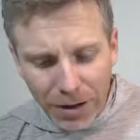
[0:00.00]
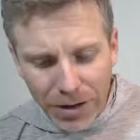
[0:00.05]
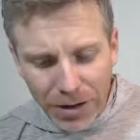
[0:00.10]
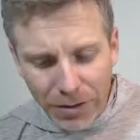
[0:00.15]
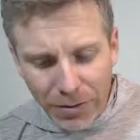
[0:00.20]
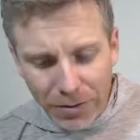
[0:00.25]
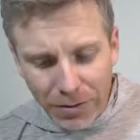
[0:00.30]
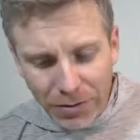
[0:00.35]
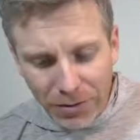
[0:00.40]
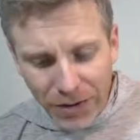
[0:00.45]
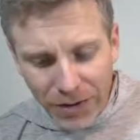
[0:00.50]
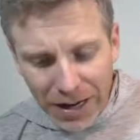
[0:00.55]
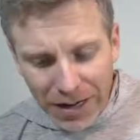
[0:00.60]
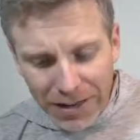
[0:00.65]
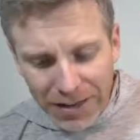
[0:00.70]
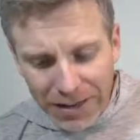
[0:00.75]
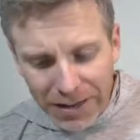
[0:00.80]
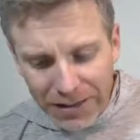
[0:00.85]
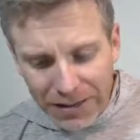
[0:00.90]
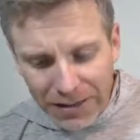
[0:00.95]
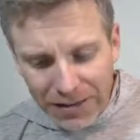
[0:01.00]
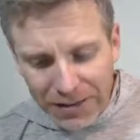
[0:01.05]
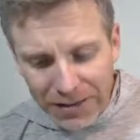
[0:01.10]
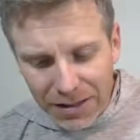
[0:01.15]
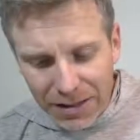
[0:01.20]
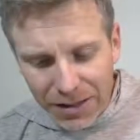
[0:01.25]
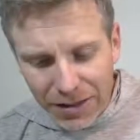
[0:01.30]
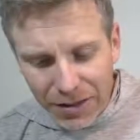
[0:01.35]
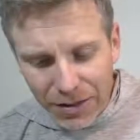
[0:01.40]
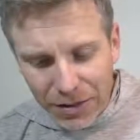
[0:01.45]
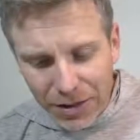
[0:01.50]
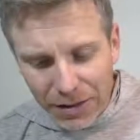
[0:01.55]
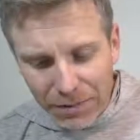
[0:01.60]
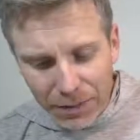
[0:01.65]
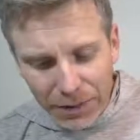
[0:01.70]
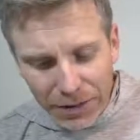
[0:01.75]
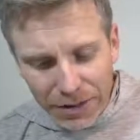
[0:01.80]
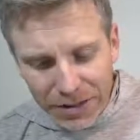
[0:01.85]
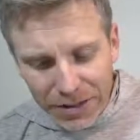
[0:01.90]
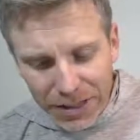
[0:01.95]
you read this, you can
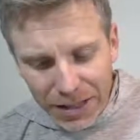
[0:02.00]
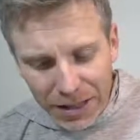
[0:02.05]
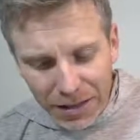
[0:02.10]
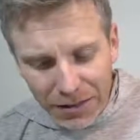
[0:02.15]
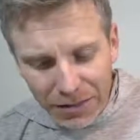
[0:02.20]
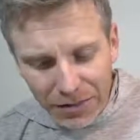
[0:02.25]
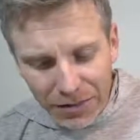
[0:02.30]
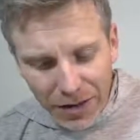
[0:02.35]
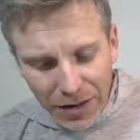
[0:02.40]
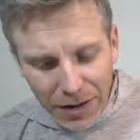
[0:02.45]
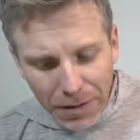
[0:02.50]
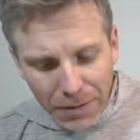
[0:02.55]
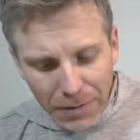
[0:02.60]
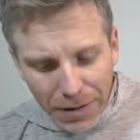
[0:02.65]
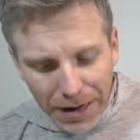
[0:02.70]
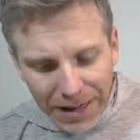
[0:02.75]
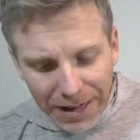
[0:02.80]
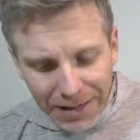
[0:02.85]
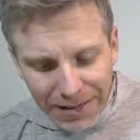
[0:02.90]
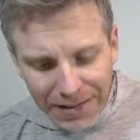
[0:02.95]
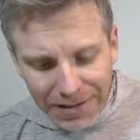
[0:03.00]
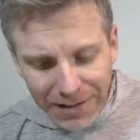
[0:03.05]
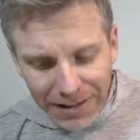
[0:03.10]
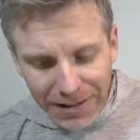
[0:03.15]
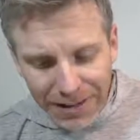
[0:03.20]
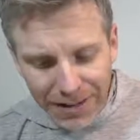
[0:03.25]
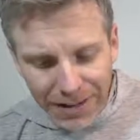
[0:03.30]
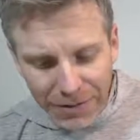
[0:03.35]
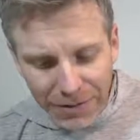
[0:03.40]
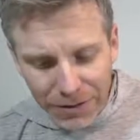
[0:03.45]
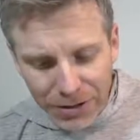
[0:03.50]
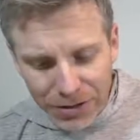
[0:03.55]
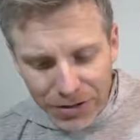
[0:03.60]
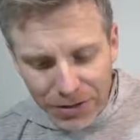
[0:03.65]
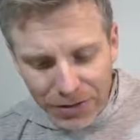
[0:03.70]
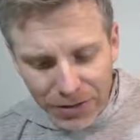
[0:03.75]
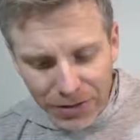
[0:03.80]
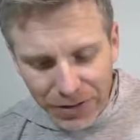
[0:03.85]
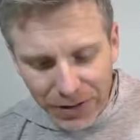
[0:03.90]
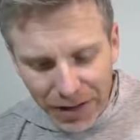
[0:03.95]
perceive my insight into the
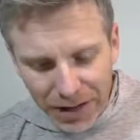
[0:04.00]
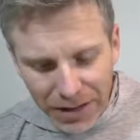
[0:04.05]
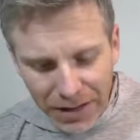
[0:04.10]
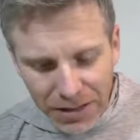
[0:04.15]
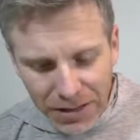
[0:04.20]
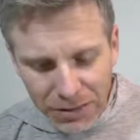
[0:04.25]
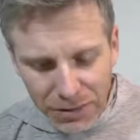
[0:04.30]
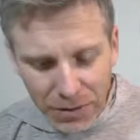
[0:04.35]
mystery of Christ,